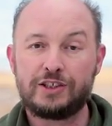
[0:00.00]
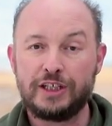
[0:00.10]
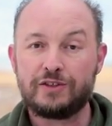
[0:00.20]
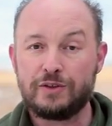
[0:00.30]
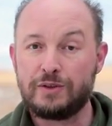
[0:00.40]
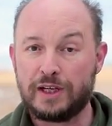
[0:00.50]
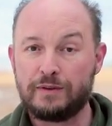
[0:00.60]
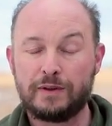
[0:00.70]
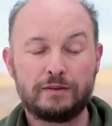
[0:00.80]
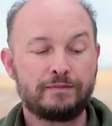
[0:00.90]
G2
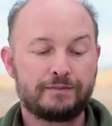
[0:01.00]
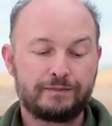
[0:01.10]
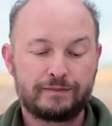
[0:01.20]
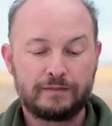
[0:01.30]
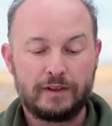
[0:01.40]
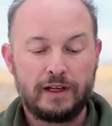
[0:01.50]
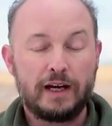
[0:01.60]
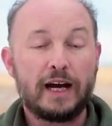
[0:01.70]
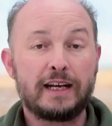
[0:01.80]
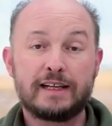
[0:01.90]
cell phone,
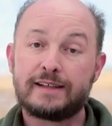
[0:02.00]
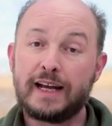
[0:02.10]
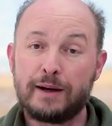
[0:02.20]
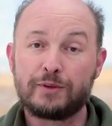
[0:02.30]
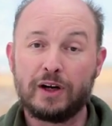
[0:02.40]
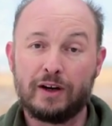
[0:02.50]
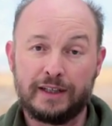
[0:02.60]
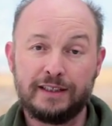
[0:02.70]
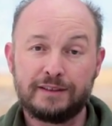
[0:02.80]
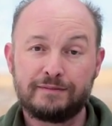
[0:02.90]
and it has a camera
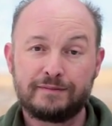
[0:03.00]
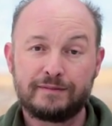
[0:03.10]
on it.